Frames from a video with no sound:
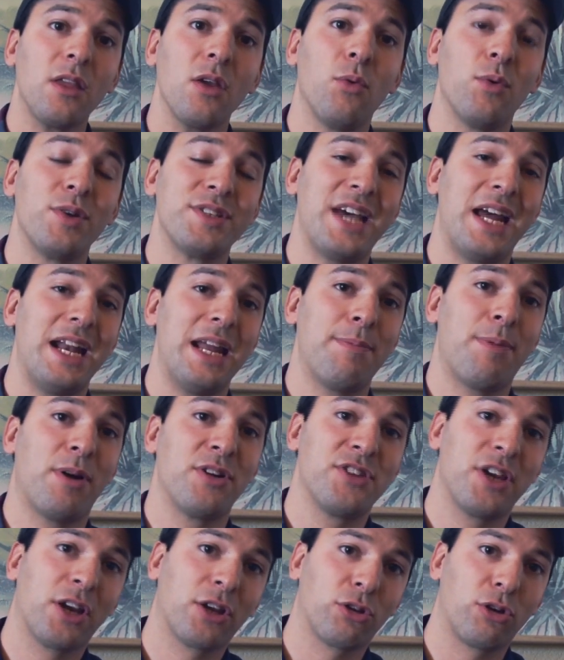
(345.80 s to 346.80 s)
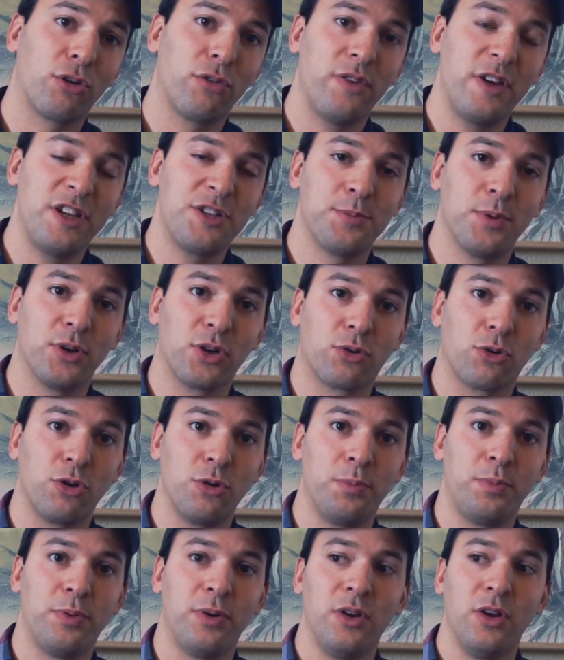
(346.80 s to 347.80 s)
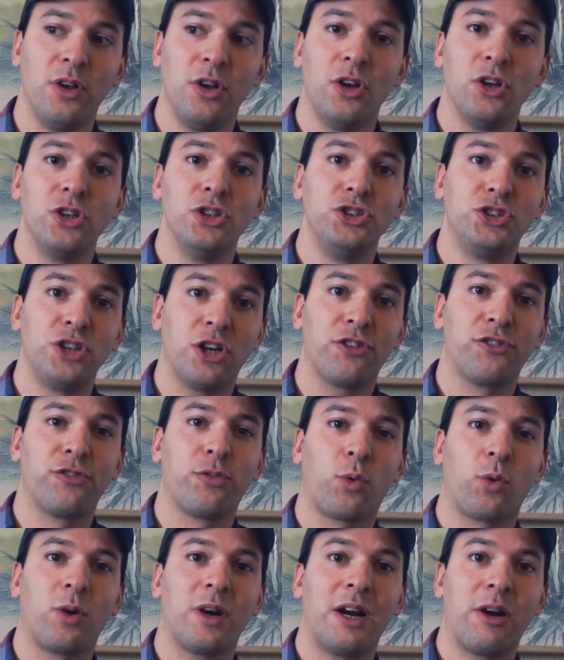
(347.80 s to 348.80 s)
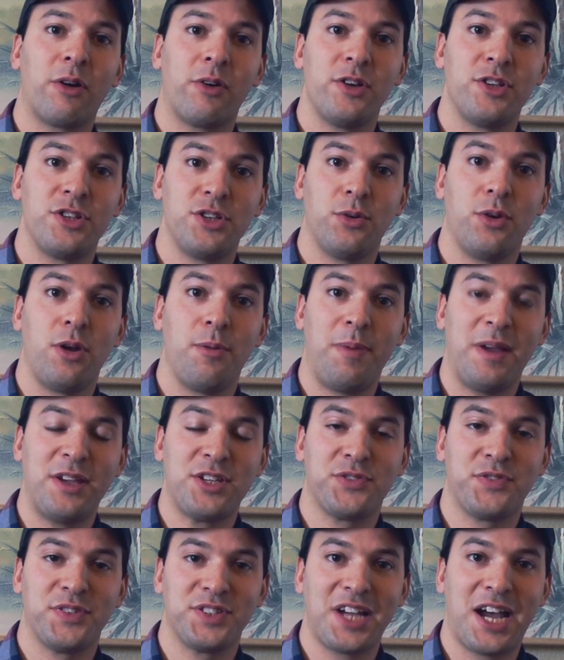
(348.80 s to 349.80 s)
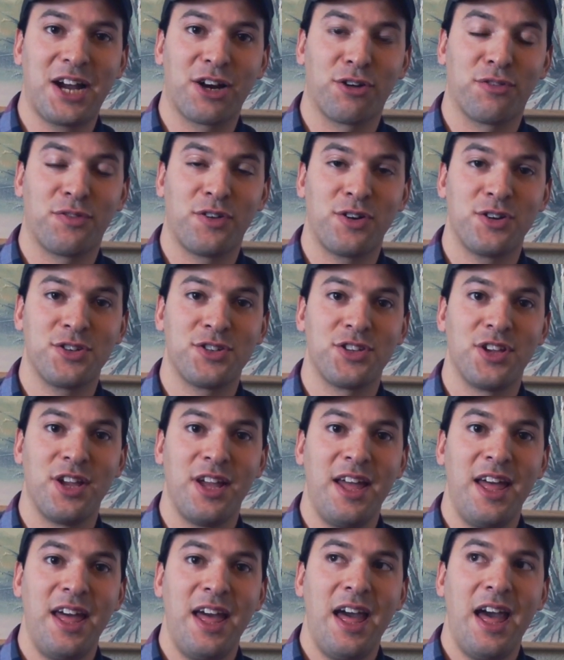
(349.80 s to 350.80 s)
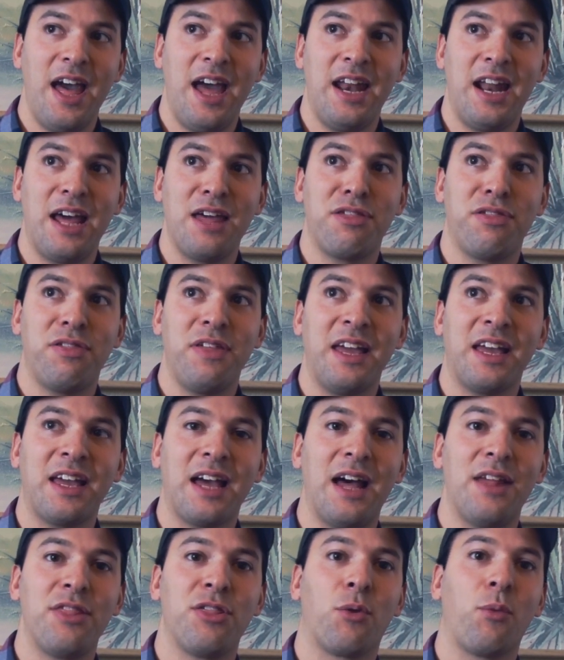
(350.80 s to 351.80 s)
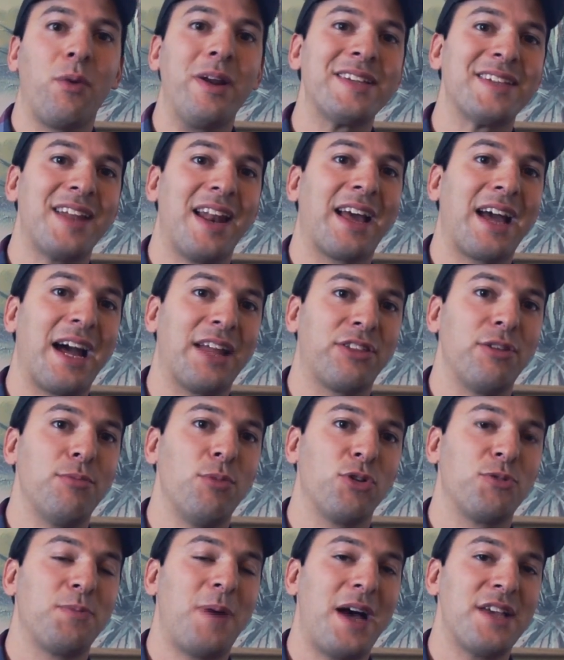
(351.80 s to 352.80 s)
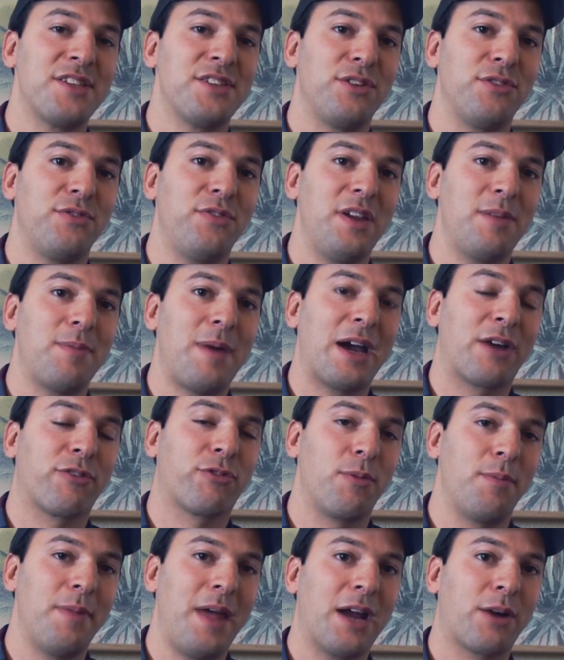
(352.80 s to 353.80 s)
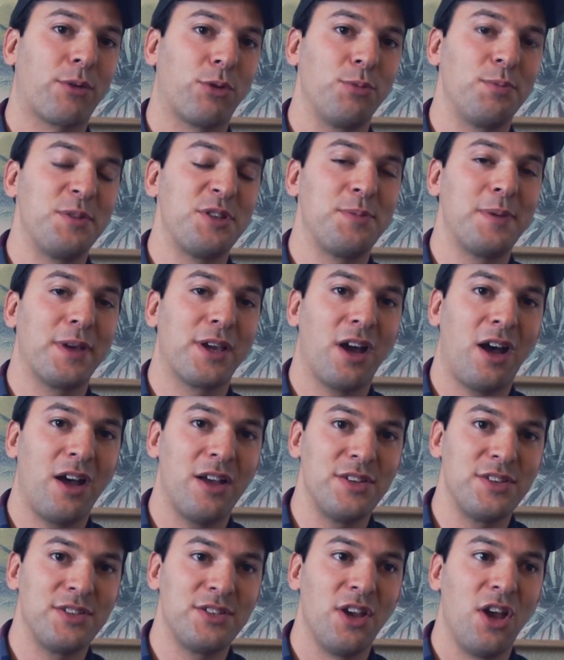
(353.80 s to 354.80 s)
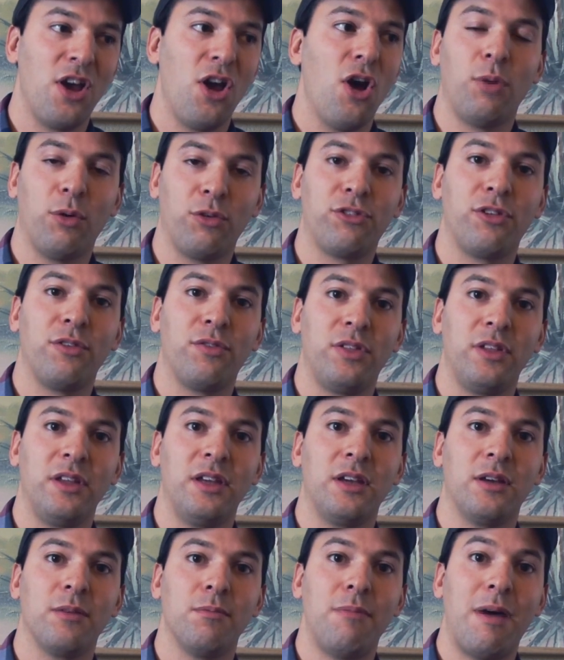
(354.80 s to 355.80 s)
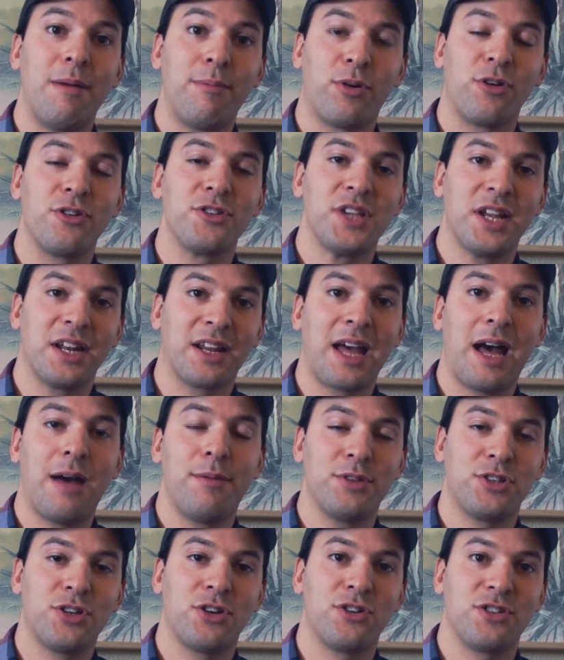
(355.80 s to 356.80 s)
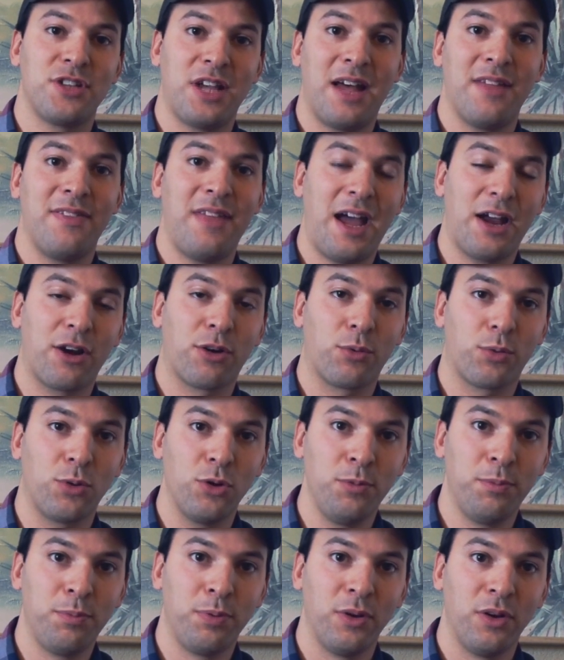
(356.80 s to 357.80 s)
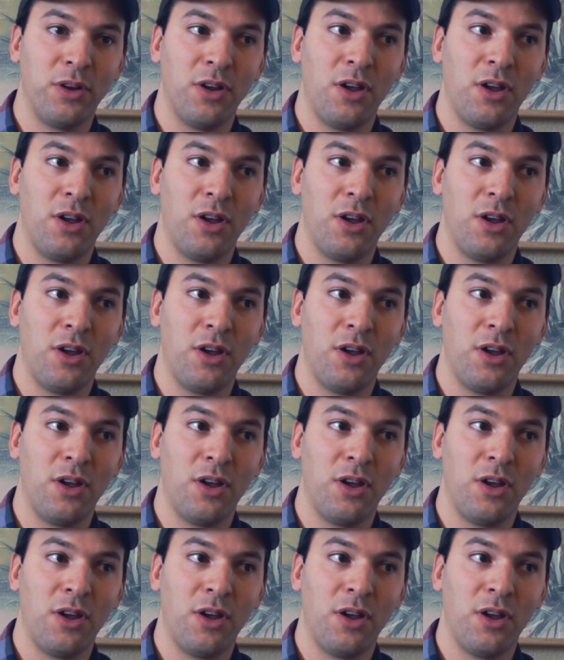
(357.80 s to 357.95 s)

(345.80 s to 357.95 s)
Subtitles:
was on a particular Facebook group just for Arizona-based photographers. And I think the reason I got the most positive feedback from that group is because most of the members and commenters on that group